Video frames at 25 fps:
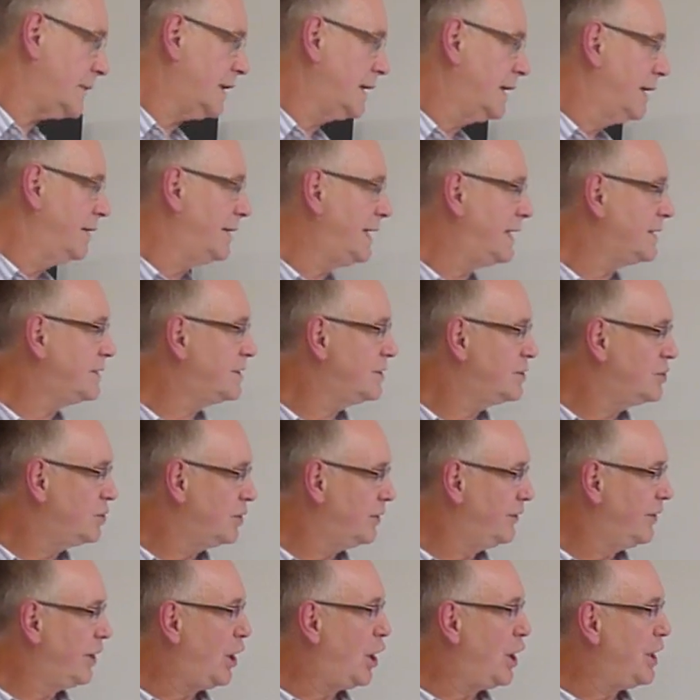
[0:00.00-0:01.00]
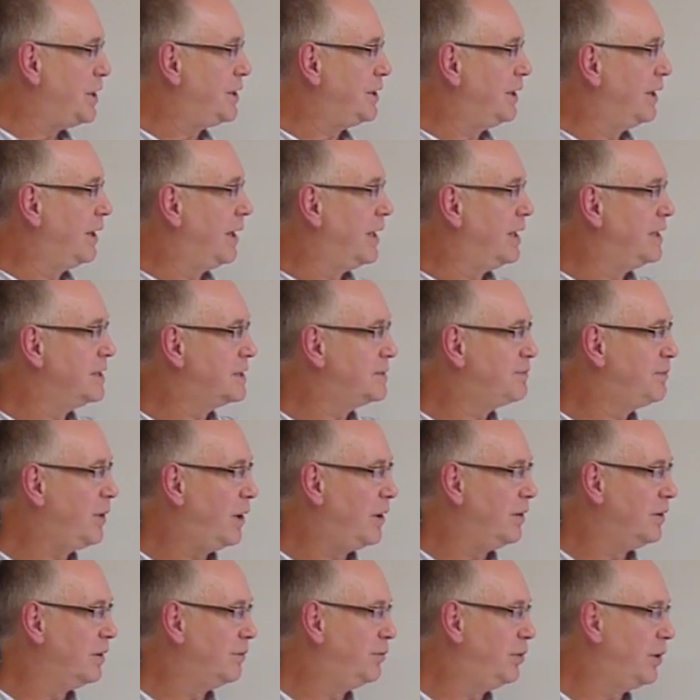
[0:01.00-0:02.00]
And that's a sort of an idealized
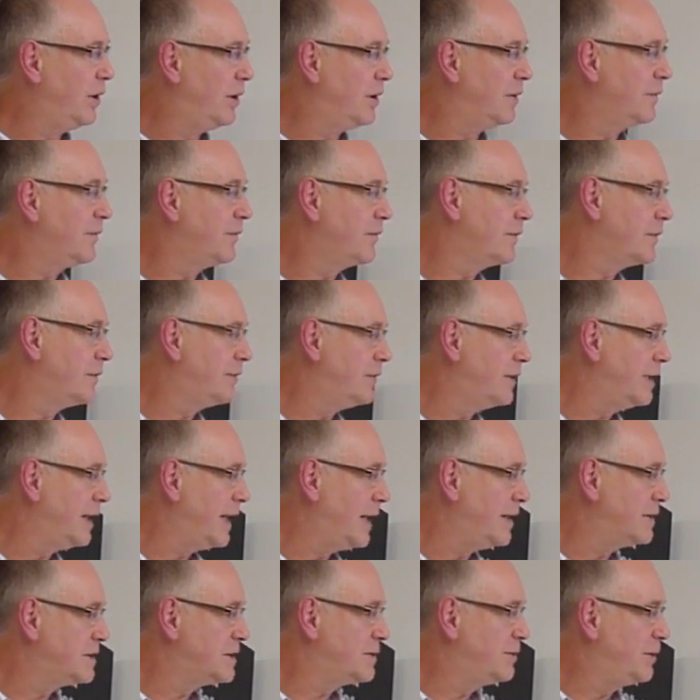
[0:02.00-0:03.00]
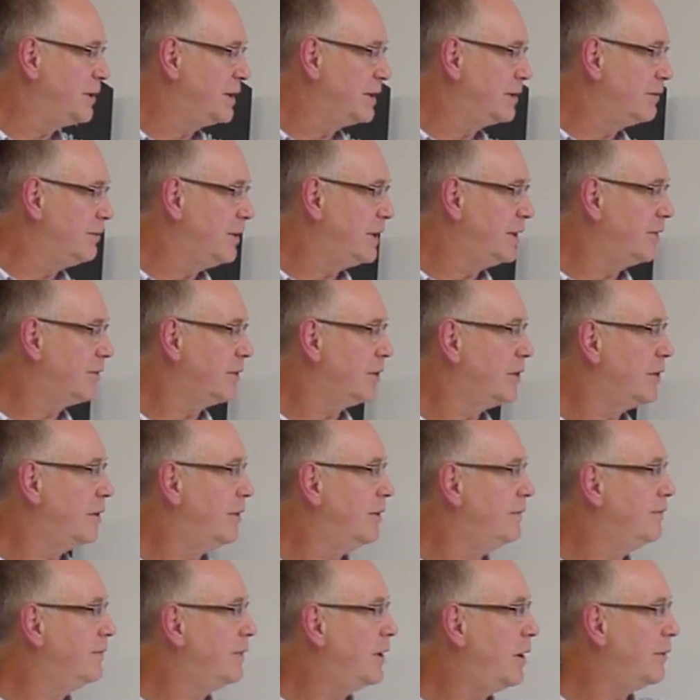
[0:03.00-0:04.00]
polar plot for a loudspeaker where you've got
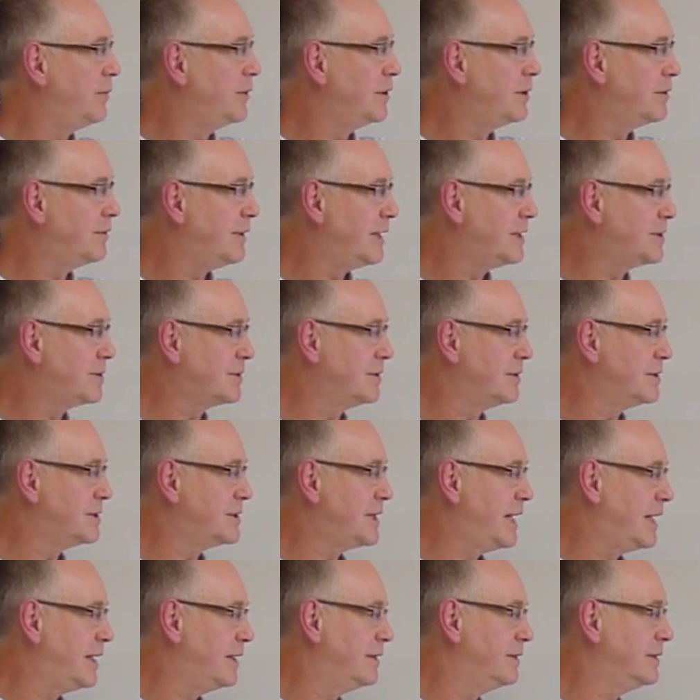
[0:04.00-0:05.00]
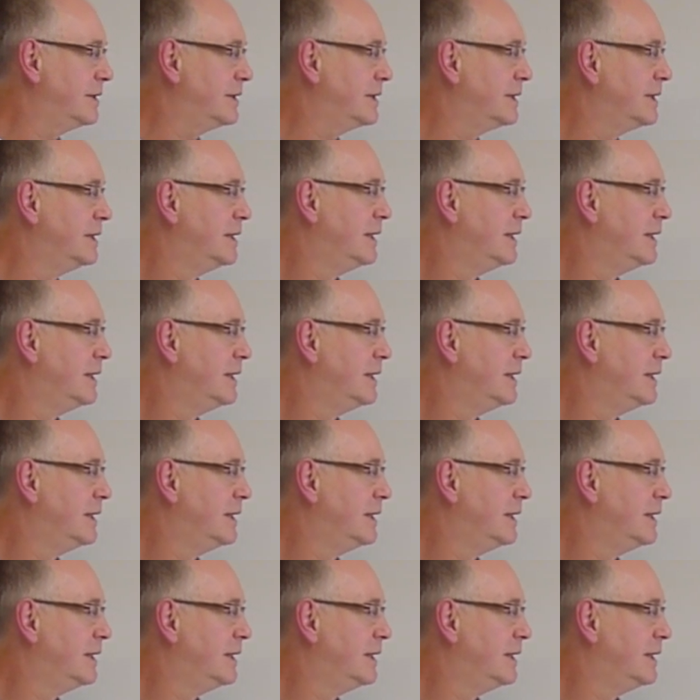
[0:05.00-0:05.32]
omnidirectional sound